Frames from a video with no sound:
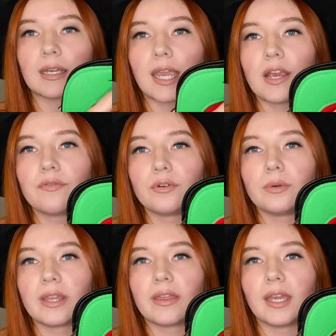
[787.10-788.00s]
careful
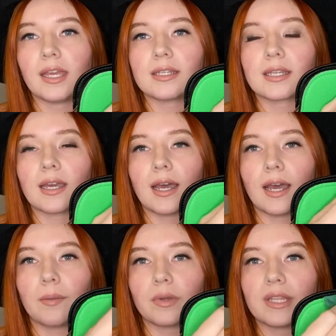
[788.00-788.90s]
with it.
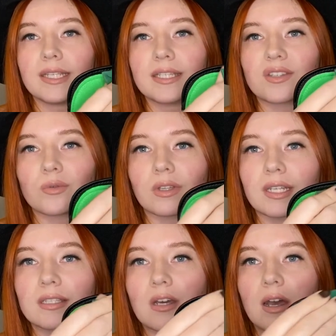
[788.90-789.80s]
But this is
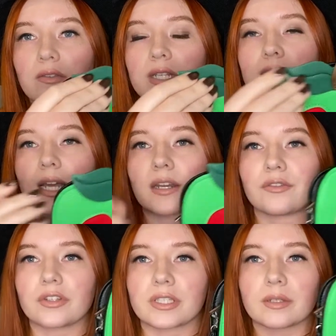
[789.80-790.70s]
really soft. This kind of
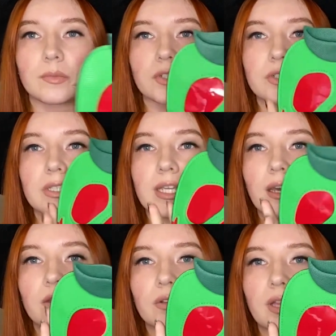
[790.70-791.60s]
feels similar to the
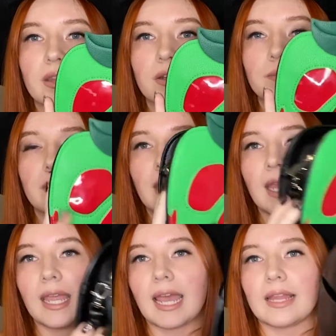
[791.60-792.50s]
other leather,
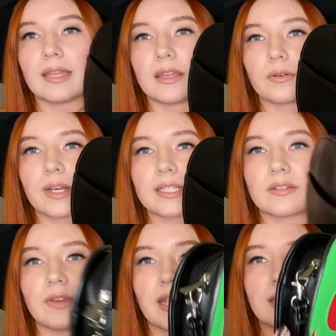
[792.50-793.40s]
and then the rest
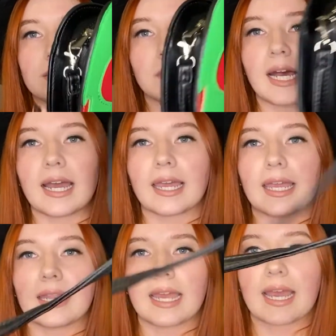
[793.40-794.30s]
of it is black,
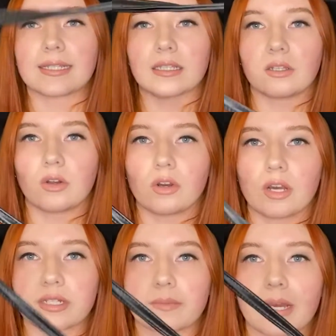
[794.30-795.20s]
and that has a little
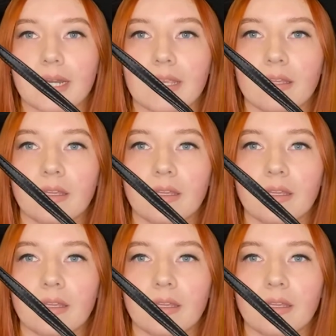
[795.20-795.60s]
crossbody